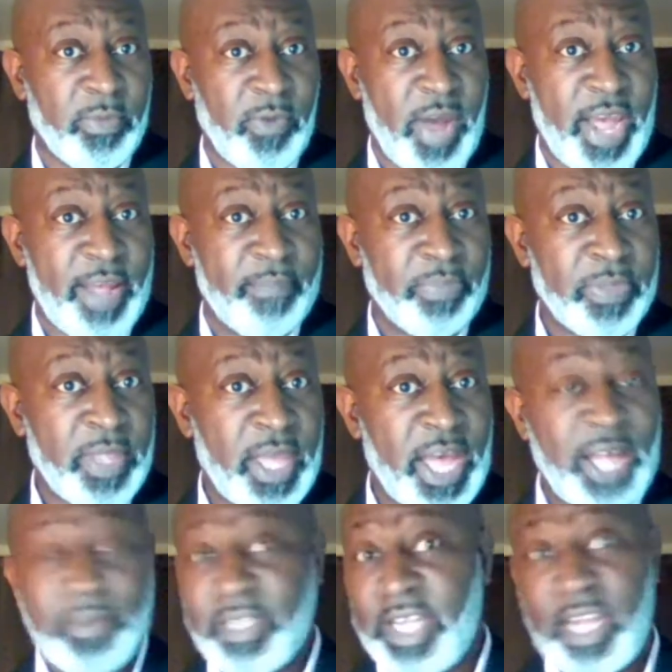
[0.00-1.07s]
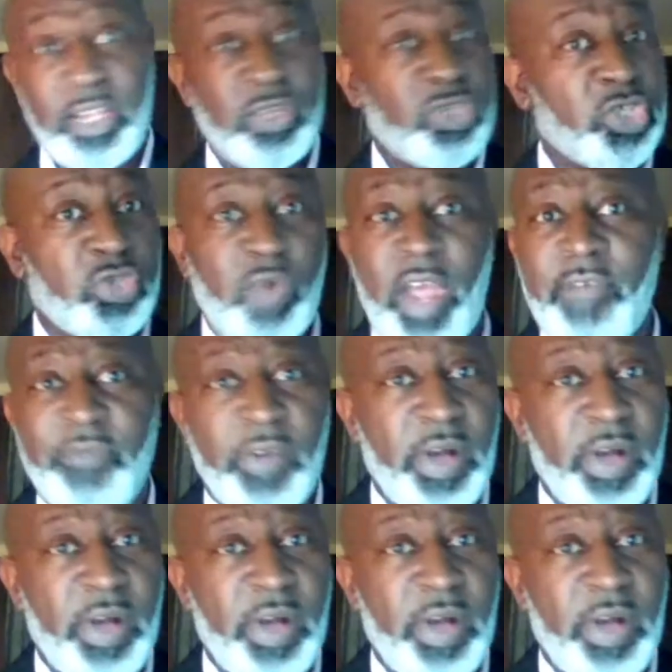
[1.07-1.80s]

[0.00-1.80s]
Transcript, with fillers: right? I'm telling you straight from